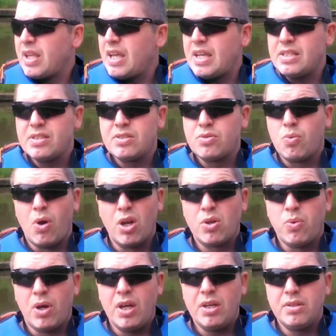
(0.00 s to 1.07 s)
It's quite
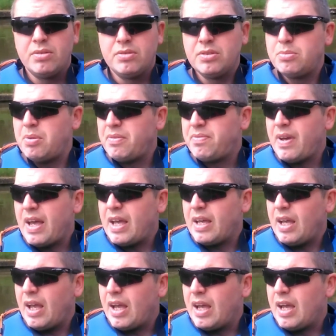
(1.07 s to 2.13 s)
quiet, to be fair,
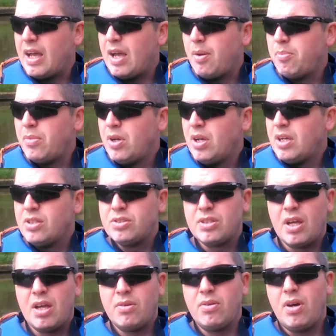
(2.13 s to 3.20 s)

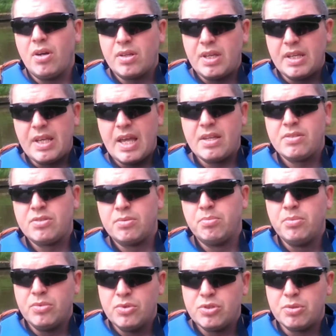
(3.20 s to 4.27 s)
so I can get
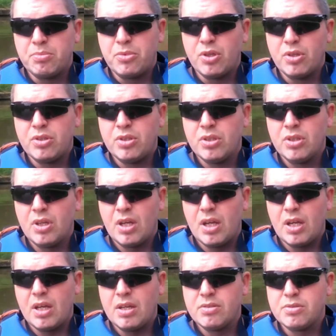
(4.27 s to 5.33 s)
some good
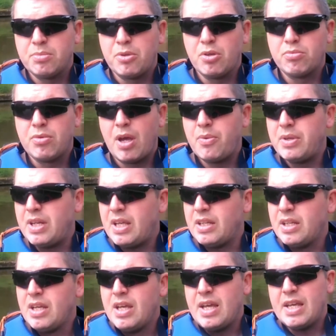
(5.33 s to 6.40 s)
rowing in.